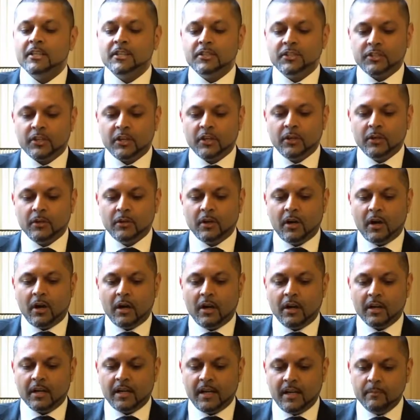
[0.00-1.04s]
So
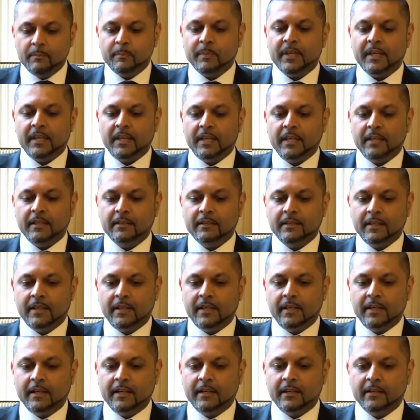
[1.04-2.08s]
our company
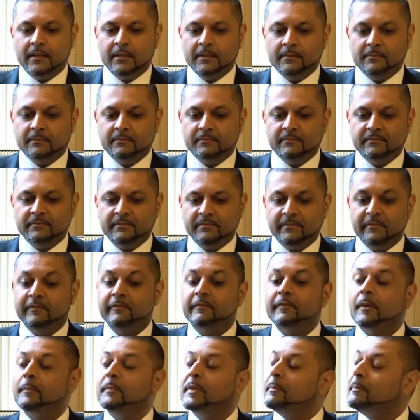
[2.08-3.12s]

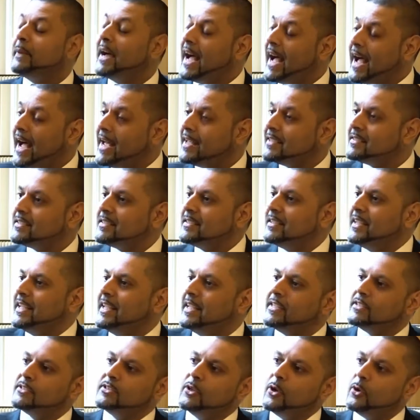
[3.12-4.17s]
from the past
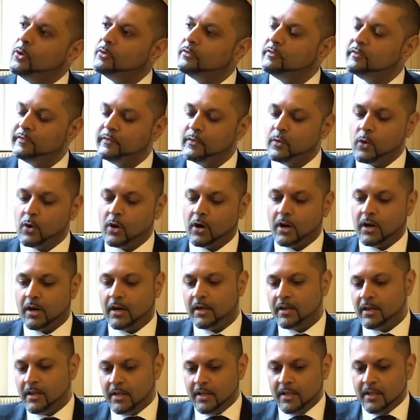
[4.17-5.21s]
is known
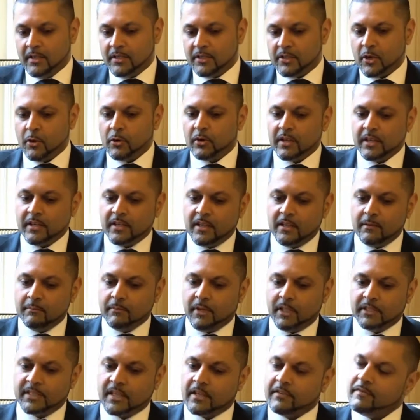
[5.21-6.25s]
for token and
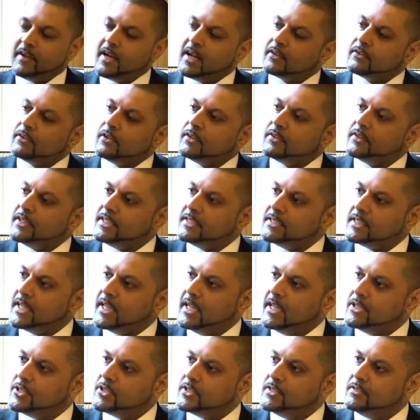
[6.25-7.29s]
multi-factor
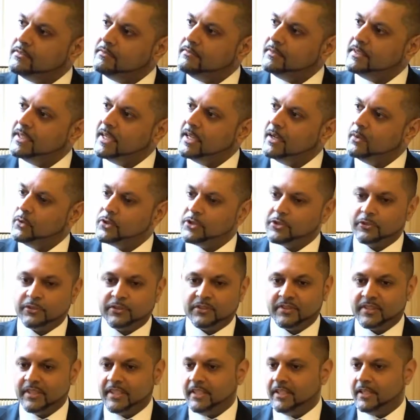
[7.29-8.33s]
authentication, which you'll
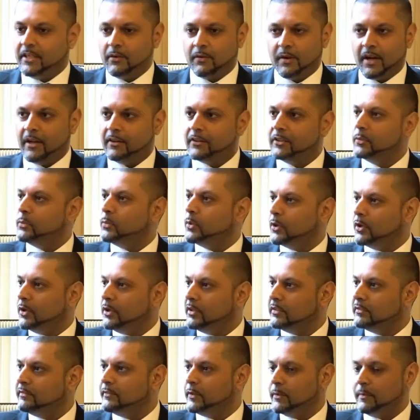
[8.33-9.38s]
see around the
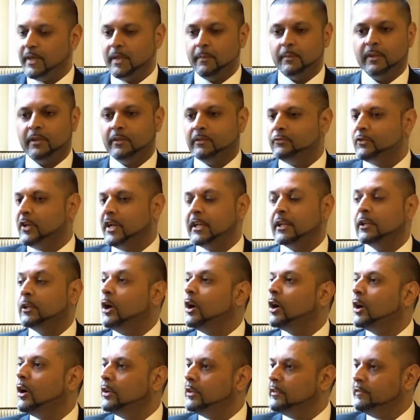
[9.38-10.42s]
world for people trying to
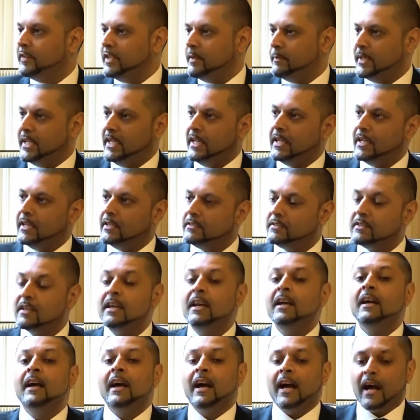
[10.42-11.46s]
log on to VPNs.
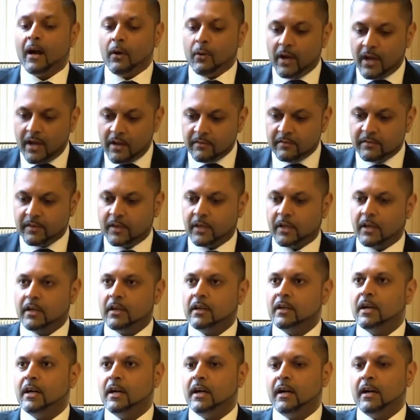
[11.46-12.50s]

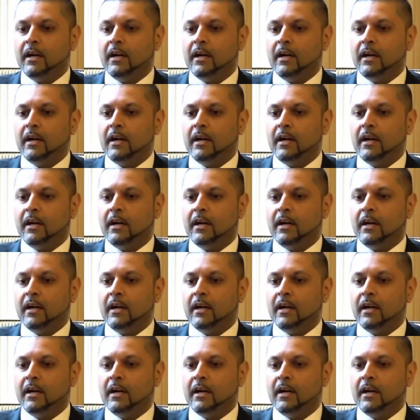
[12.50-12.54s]
However,